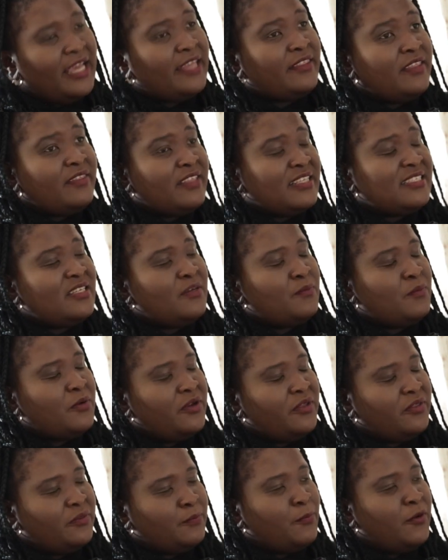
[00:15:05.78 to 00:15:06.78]
I think that's an
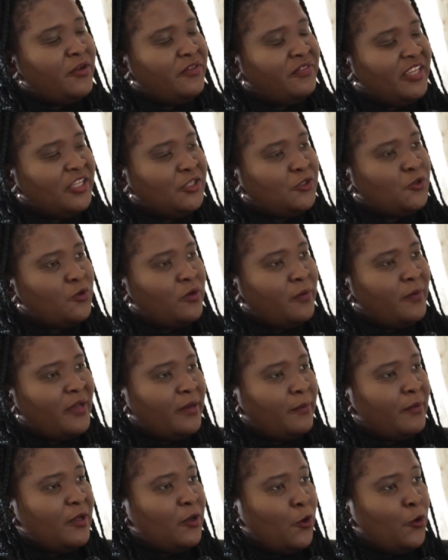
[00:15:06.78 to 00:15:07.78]
important point that you talk
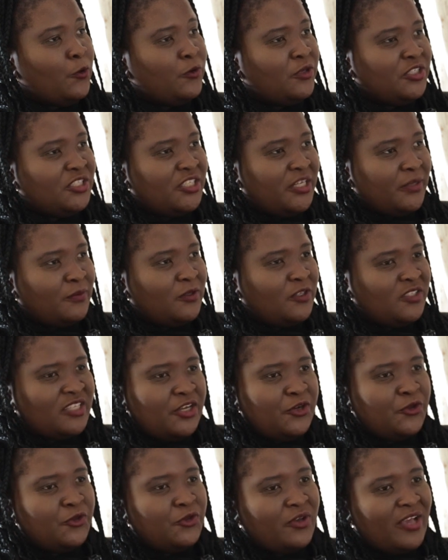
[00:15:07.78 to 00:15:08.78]
about ownership, because
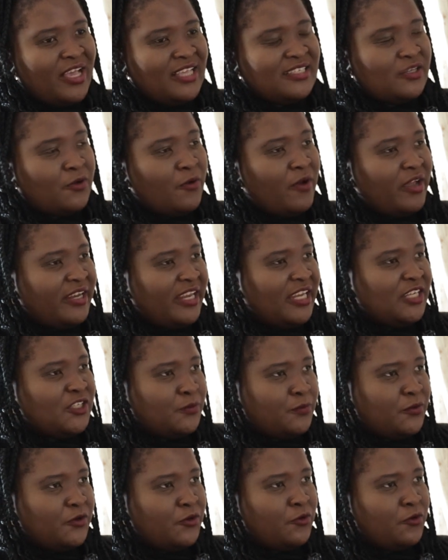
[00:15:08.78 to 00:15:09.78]
I know you guys are quite
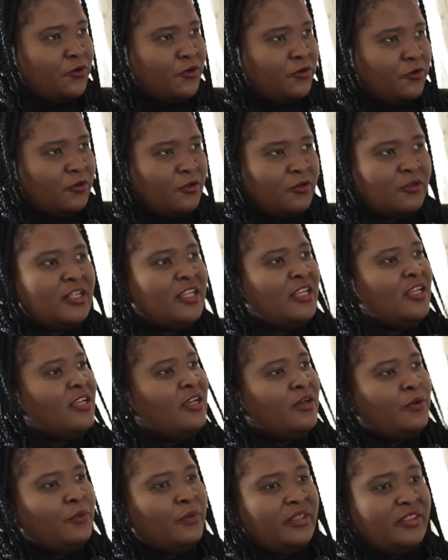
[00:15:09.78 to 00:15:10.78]
entrepreneurial
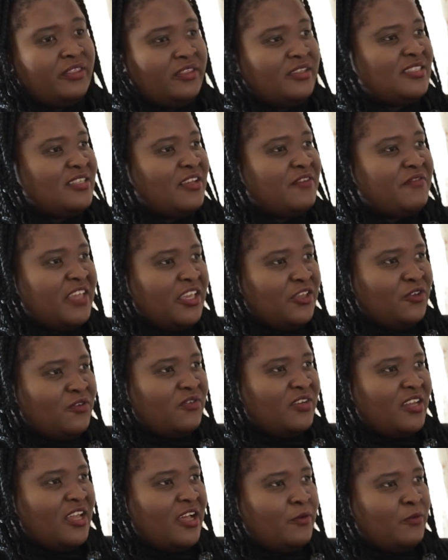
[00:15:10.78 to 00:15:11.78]
with the stuff that
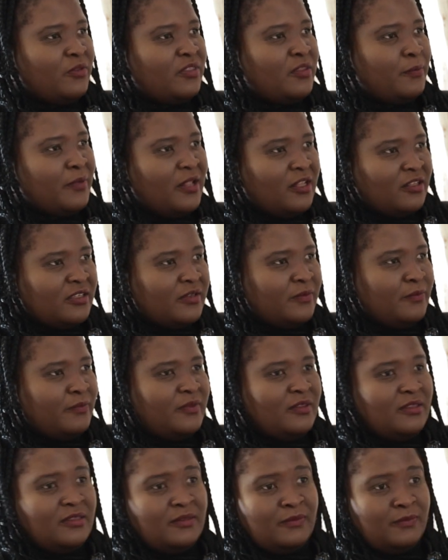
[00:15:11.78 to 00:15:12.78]
you've done with the
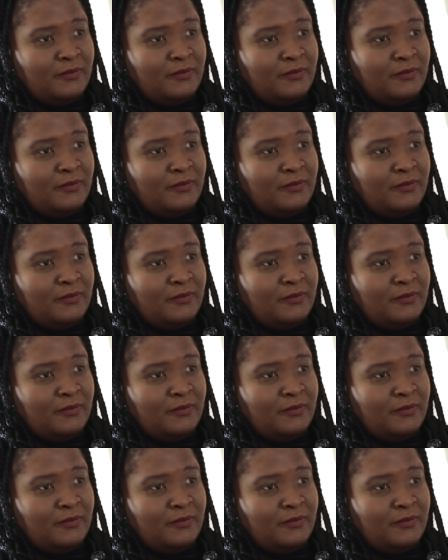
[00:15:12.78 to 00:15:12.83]
balcony